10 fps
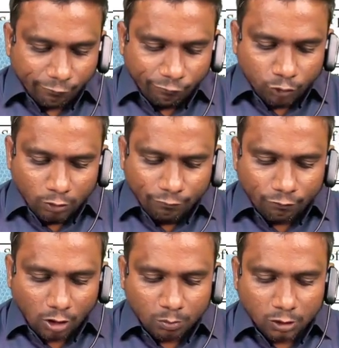Full
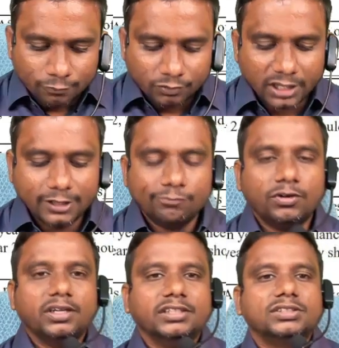form of
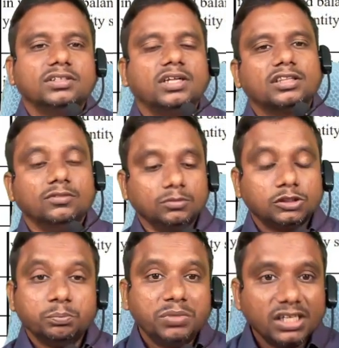IFRS, nothing. So
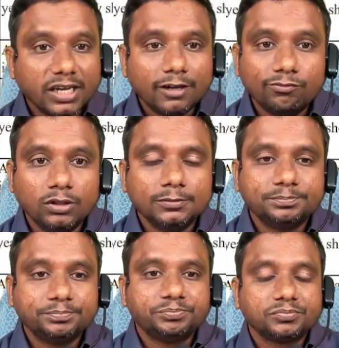be careful.
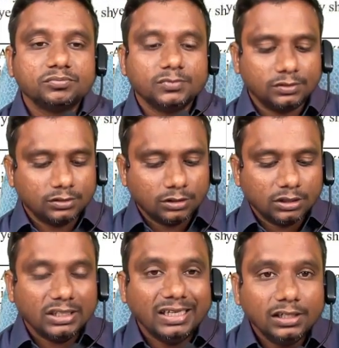
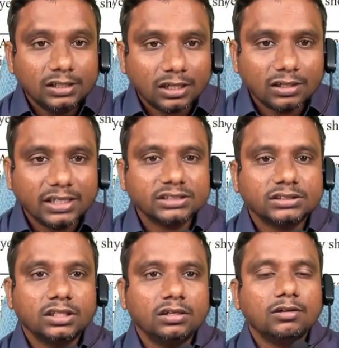
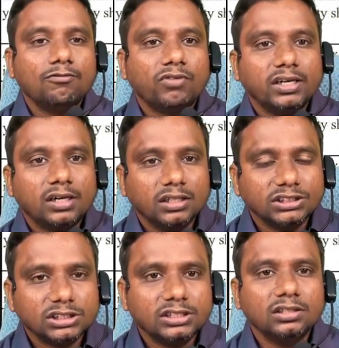International
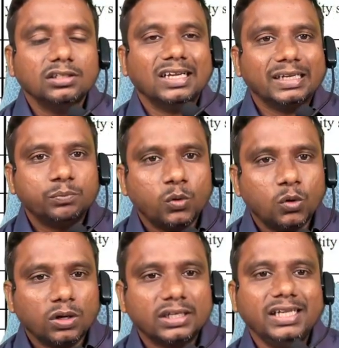Financial
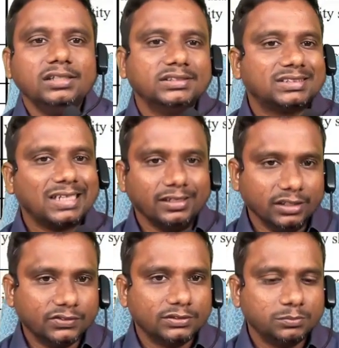Reporting
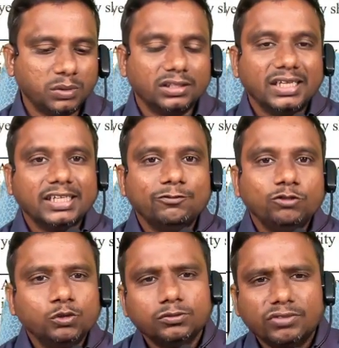Standards, but they give
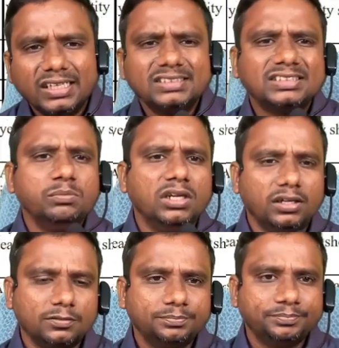you very similar.
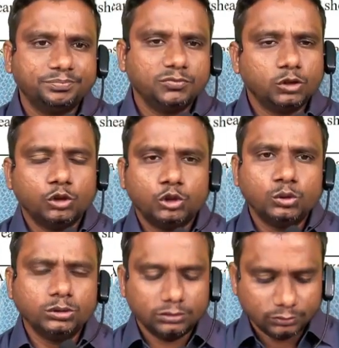So choose
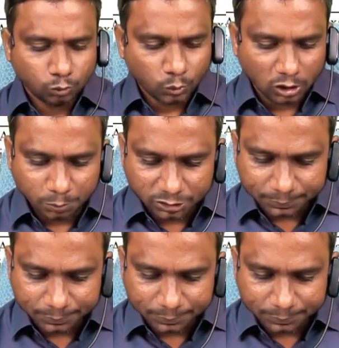one option.